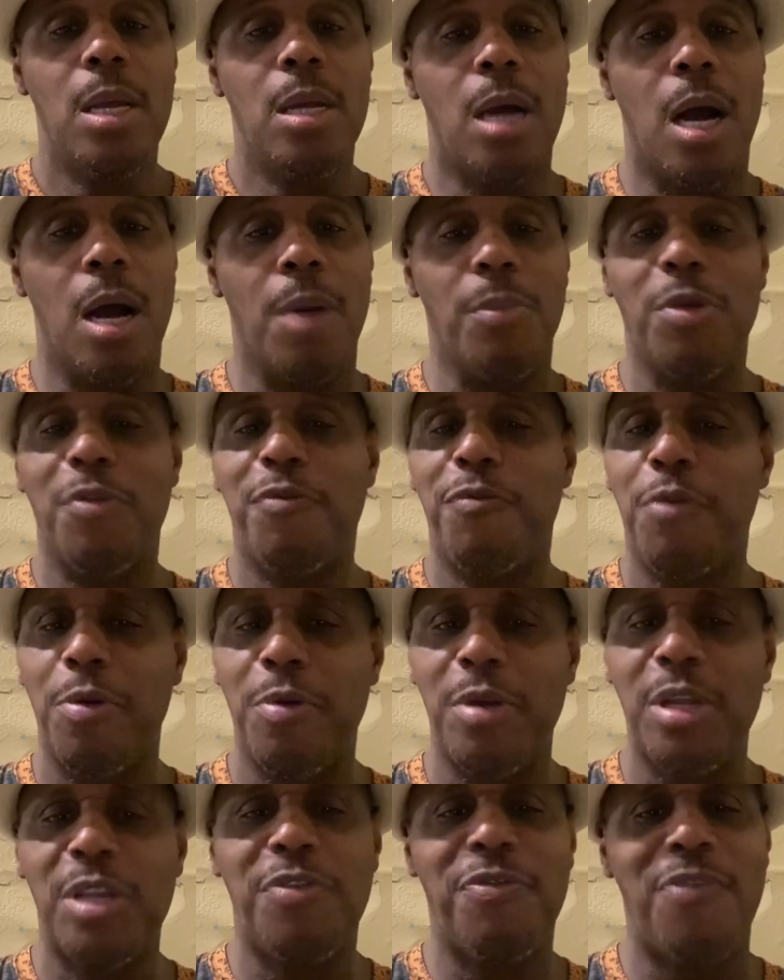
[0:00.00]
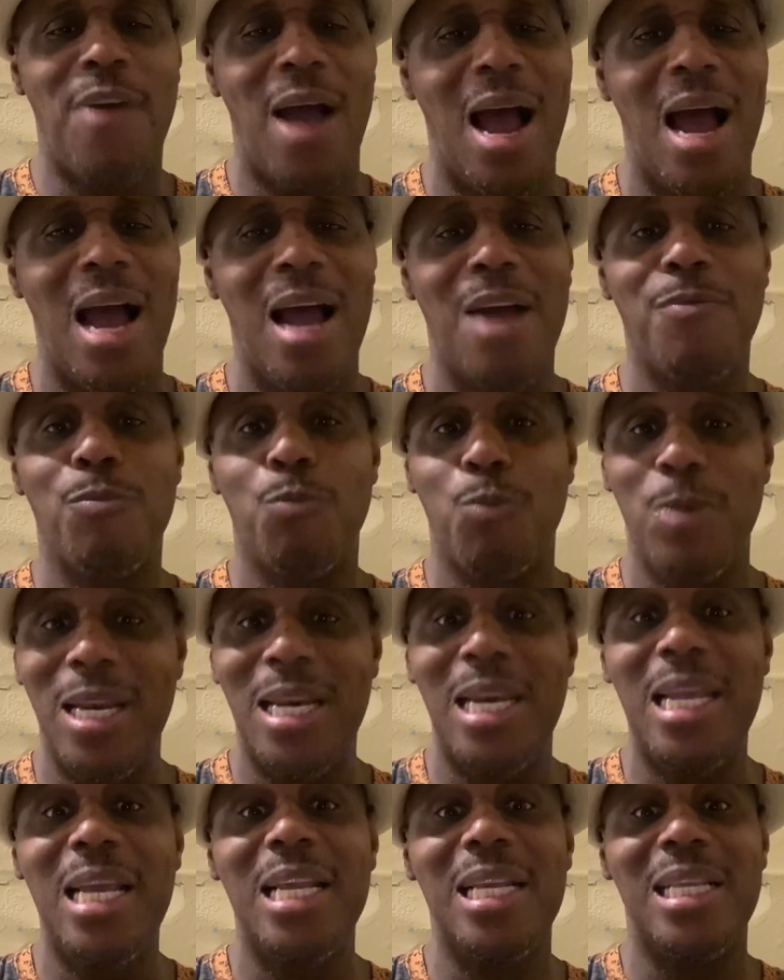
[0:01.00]
The Furious Five, we
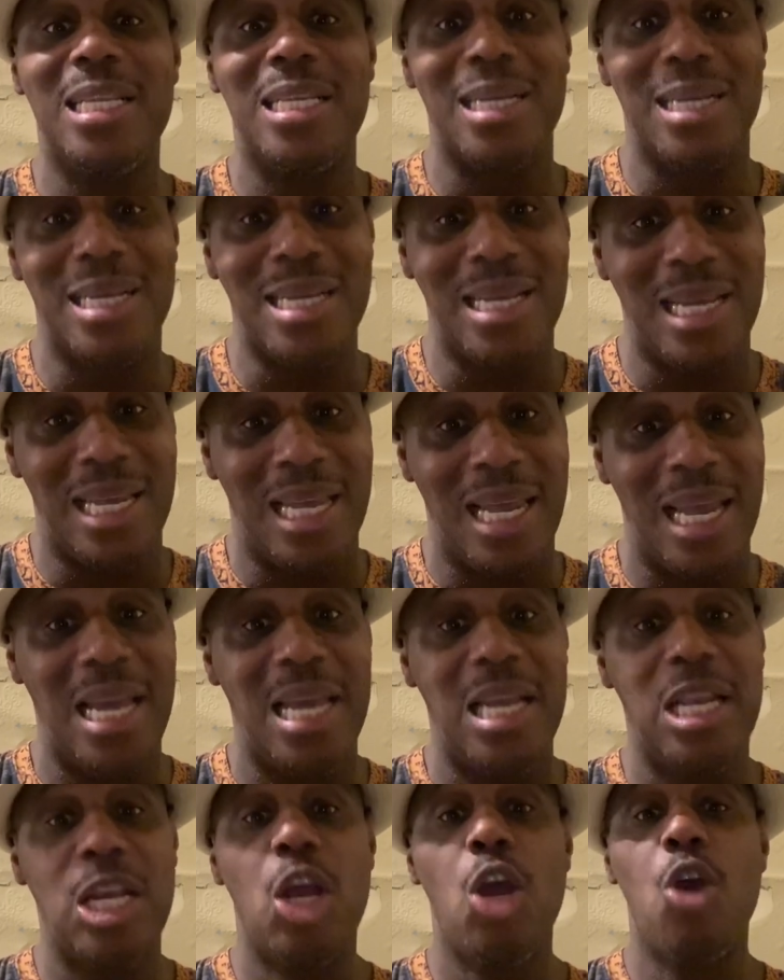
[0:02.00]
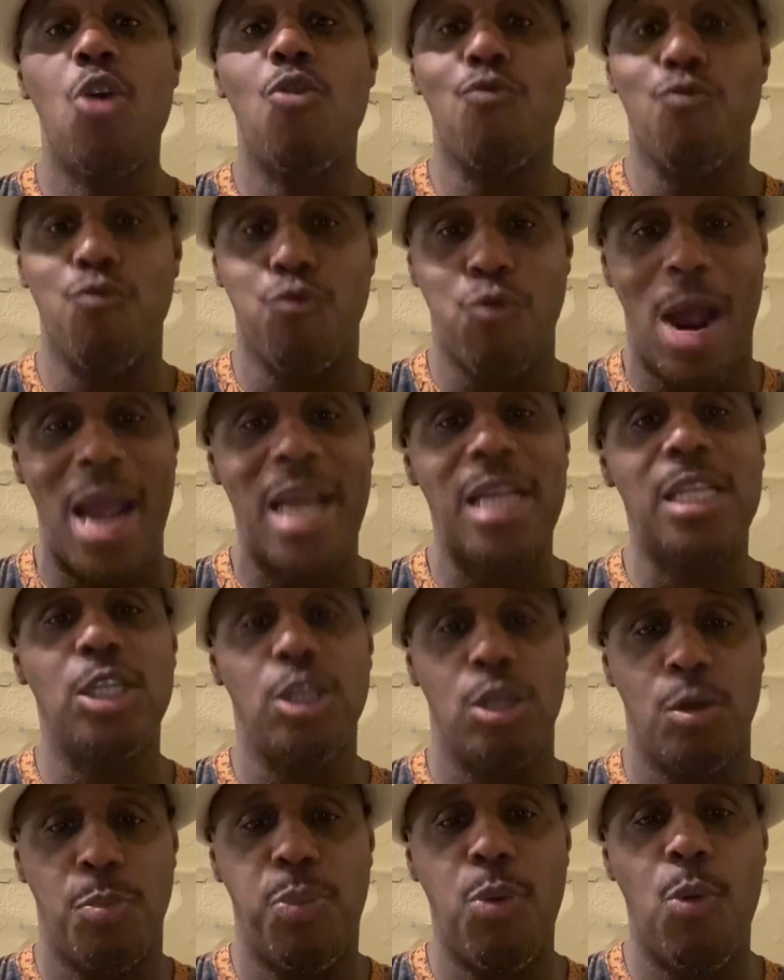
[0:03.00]
need to get right to
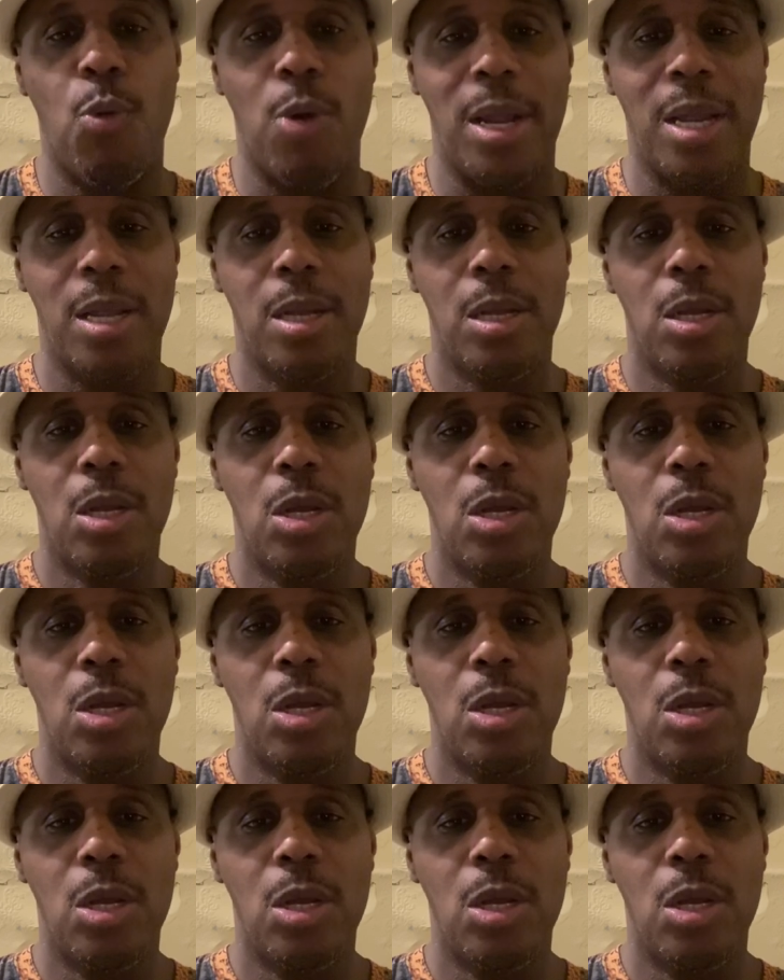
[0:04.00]
the point.